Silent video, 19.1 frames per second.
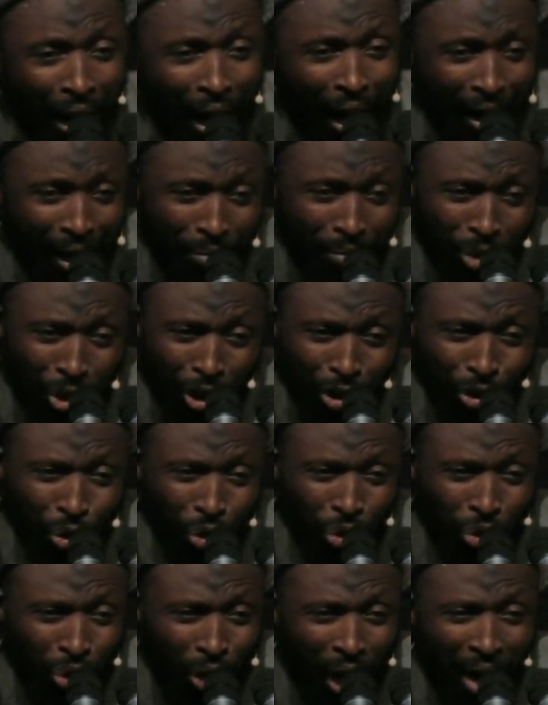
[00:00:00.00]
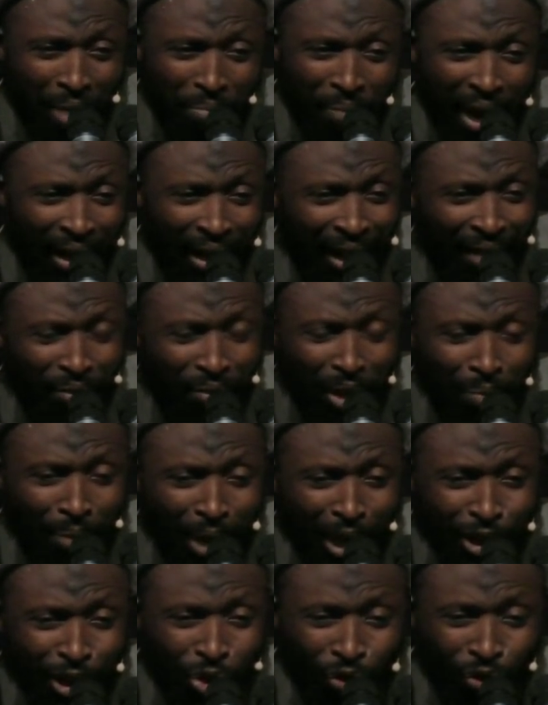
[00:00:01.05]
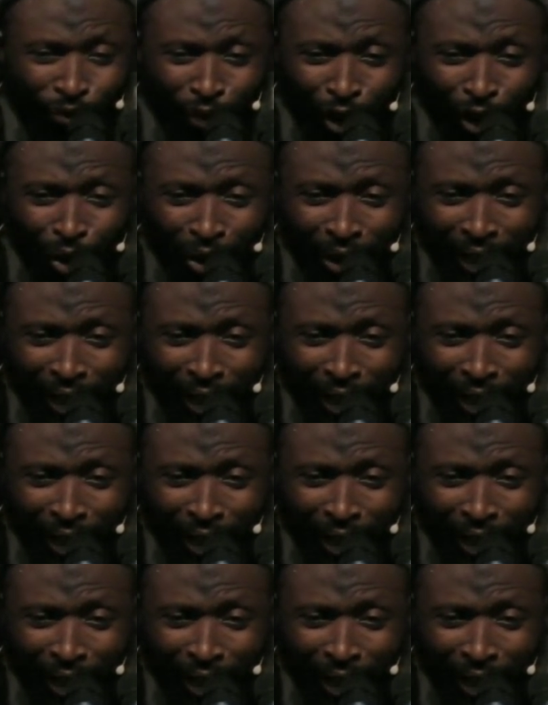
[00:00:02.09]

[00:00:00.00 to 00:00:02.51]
I am going to try my level best to follow